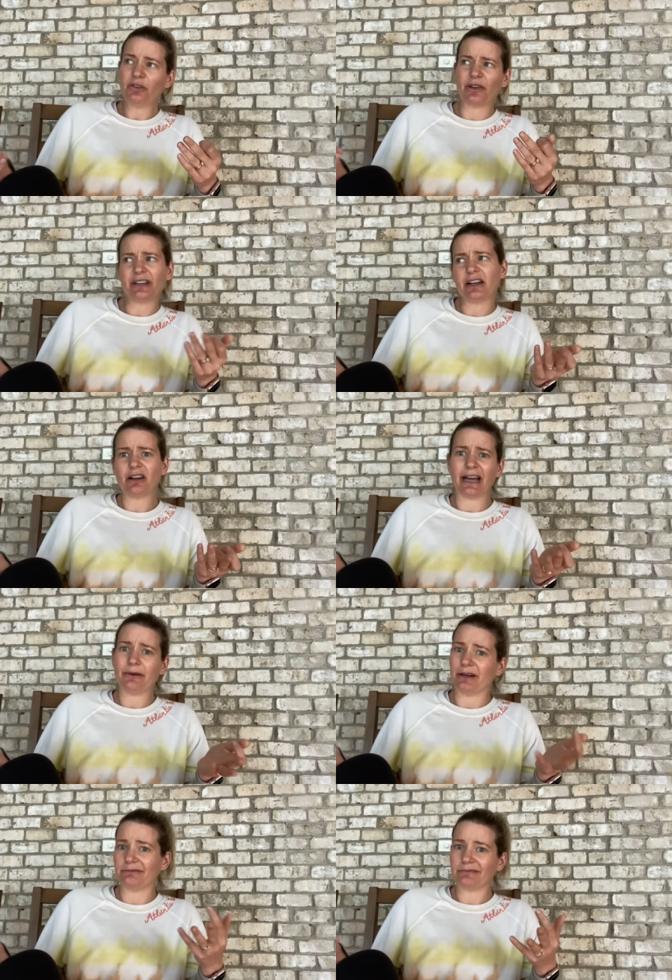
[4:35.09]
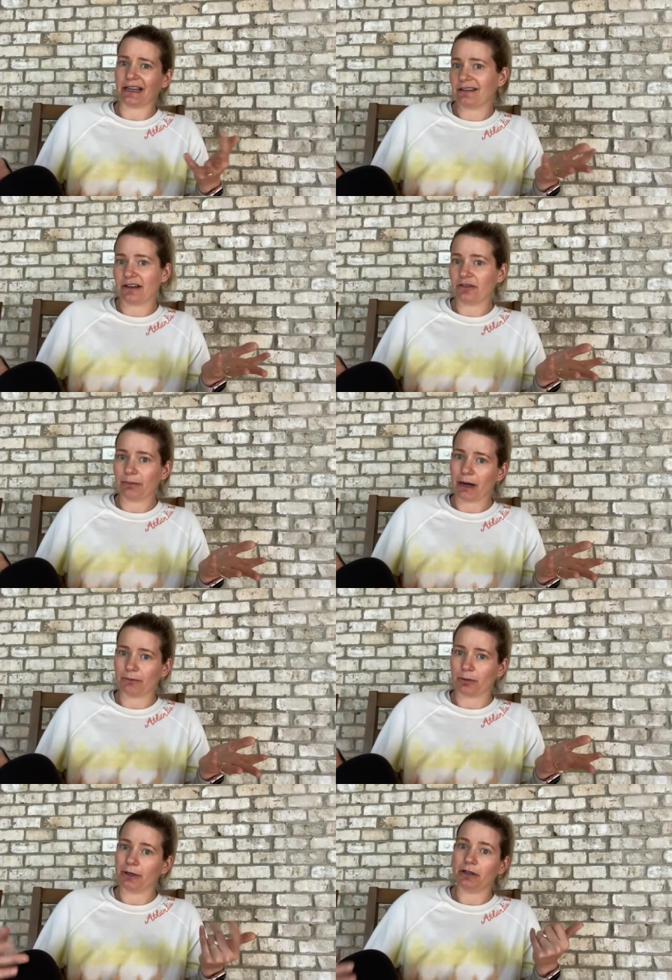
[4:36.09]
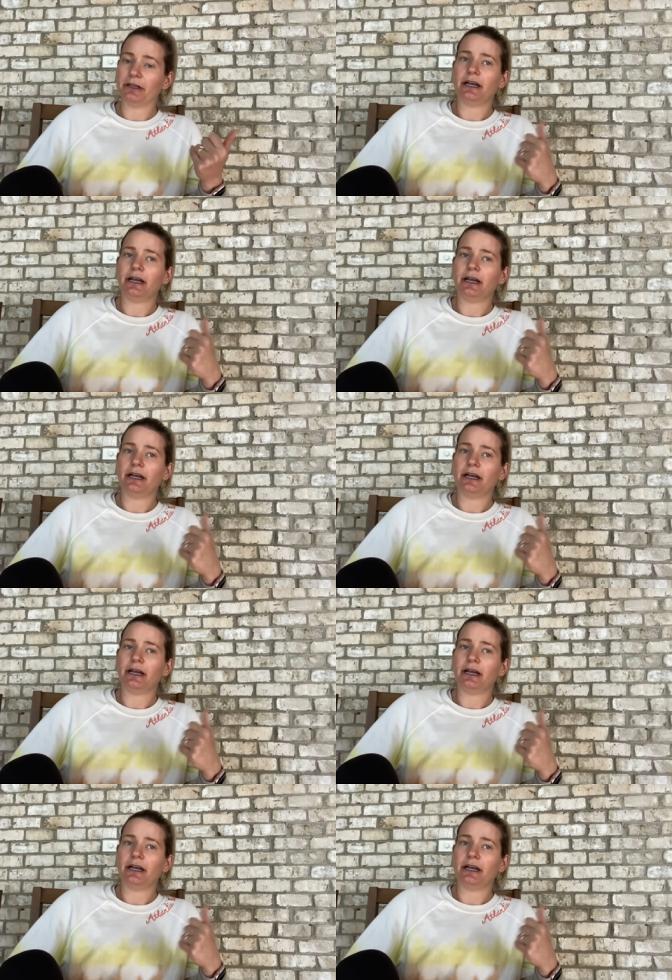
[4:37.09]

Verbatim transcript: So I was like, okay, well, that's not super abnormal.